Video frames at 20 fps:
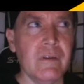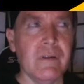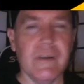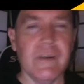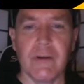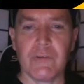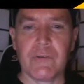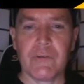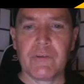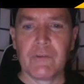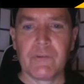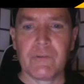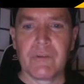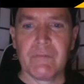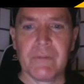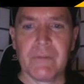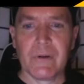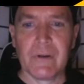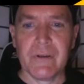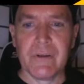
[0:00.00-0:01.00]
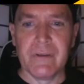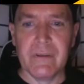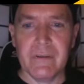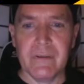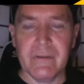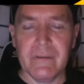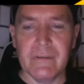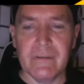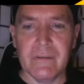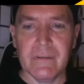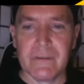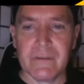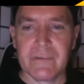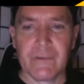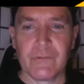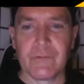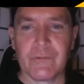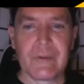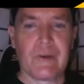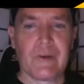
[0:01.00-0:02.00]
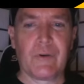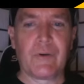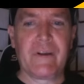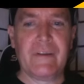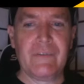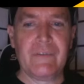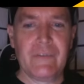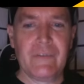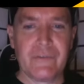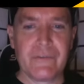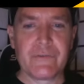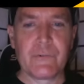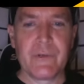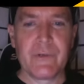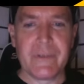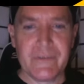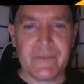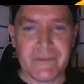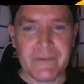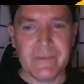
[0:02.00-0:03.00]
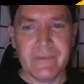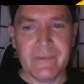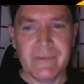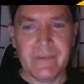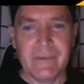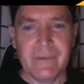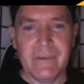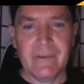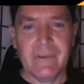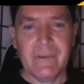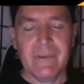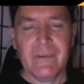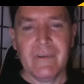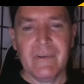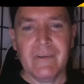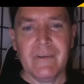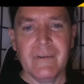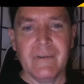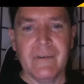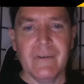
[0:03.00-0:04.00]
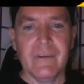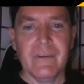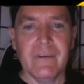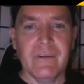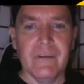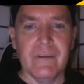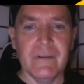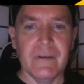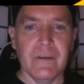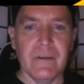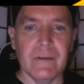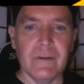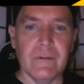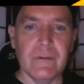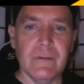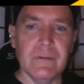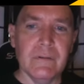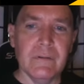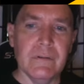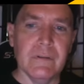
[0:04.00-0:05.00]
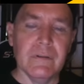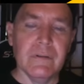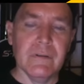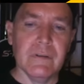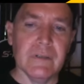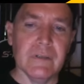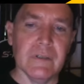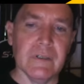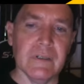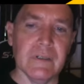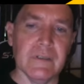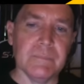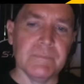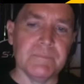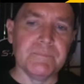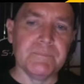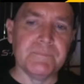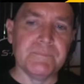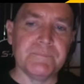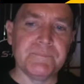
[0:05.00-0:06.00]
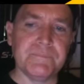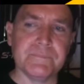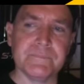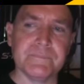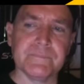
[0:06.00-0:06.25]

you know so this was a very this was a crazy situation you know um,